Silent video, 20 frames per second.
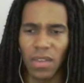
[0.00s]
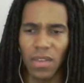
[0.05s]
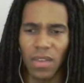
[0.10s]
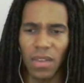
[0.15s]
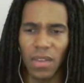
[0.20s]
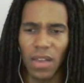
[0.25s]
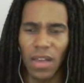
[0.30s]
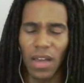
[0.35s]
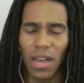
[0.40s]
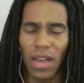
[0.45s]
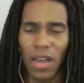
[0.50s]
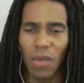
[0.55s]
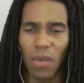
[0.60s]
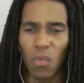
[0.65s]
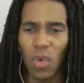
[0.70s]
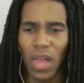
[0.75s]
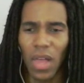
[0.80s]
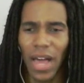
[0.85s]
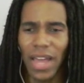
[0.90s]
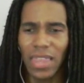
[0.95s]

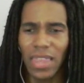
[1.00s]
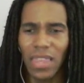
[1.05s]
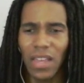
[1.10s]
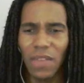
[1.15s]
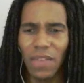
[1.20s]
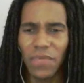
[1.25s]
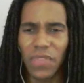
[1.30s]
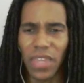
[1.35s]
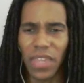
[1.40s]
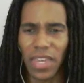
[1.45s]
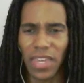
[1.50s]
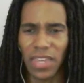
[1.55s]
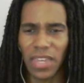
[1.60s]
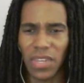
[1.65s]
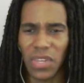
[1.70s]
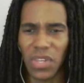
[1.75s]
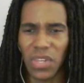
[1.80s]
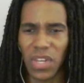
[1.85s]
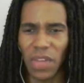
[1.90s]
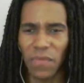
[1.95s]
Well, I loved, like,
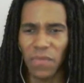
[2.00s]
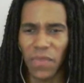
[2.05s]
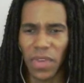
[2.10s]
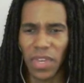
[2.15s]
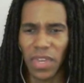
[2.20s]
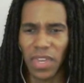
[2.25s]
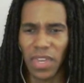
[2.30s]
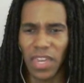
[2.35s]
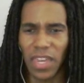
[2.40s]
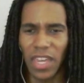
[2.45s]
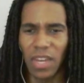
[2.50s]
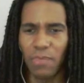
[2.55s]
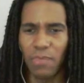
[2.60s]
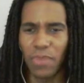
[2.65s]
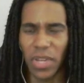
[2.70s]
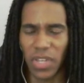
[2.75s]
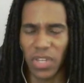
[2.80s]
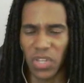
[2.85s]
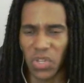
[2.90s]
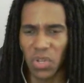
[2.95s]
stuff like Kid
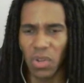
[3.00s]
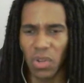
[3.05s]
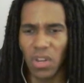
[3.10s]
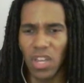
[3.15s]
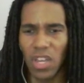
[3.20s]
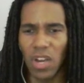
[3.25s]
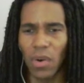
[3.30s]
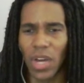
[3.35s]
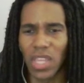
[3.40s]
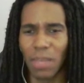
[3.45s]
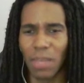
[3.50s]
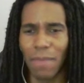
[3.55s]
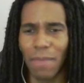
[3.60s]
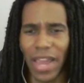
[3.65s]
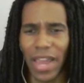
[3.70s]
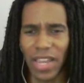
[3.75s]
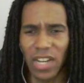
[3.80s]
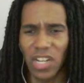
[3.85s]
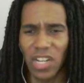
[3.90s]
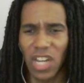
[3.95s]
Pick Studio on the
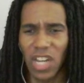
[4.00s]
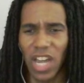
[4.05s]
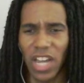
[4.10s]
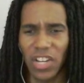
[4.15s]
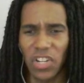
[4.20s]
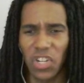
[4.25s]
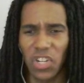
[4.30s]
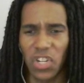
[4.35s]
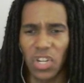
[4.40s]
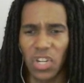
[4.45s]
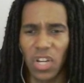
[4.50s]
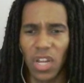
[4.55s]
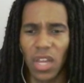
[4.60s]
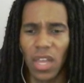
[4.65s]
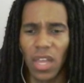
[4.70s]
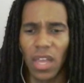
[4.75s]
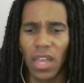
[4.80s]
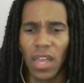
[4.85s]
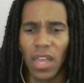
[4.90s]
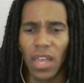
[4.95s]
Macintosh.
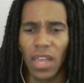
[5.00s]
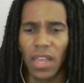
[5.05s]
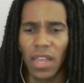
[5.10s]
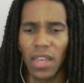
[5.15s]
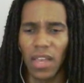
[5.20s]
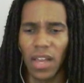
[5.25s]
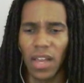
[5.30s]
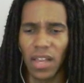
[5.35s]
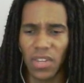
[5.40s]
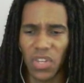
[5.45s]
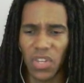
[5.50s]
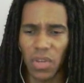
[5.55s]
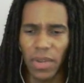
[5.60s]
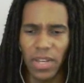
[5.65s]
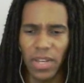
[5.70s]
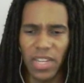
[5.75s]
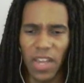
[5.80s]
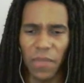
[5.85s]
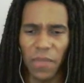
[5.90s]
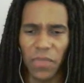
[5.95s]
So
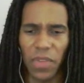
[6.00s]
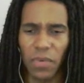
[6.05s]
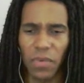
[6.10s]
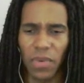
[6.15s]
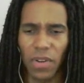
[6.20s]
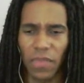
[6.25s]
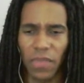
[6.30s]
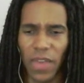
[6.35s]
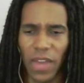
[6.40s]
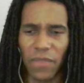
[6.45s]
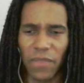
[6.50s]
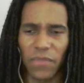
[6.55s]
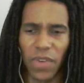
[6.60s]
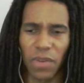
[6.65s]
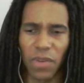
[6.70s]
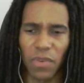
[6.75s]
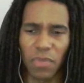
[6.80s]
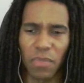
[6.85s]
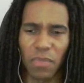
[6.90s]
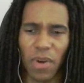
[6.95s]
I definitely would have had
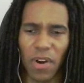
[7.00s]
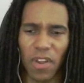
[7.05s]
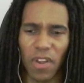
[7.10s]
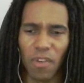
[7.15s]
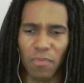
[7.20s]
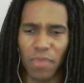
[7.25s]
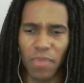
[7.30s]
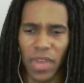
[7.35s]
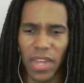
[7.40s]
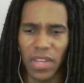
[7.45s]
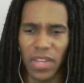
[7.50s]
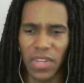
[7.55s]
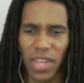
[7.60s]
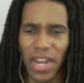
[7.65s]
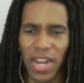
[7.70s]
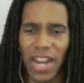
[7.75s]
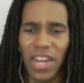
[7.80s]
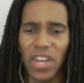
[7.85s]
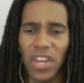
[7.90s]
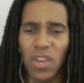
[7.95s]
fun with Mario Paint.
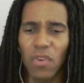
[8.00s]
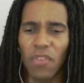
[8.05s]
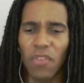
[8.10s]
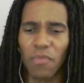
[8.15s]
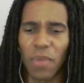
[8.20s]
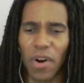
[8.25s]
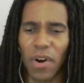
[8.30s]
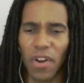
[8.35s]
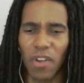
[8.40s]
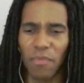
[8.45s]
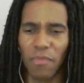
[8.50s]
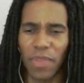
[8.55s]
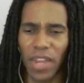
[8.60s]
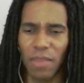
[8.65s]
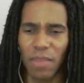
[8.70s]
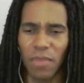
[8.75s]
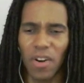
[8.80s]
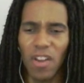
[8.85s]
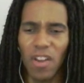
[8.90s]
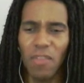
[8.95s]
And I knew of Mario
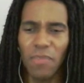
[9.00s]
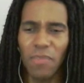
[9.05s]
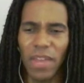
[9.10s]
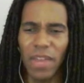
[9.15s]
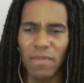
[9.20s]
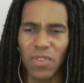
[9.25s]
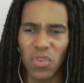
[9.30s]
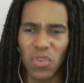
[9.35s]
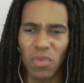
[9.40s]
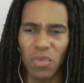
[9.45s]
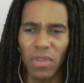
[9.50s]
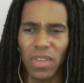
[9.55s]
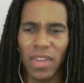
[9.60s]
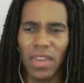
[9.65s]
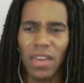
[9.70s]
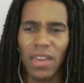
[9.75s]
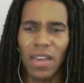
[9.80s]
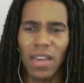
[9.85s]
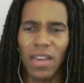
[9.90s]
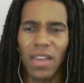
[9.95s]
Paint. Mario Paint was really...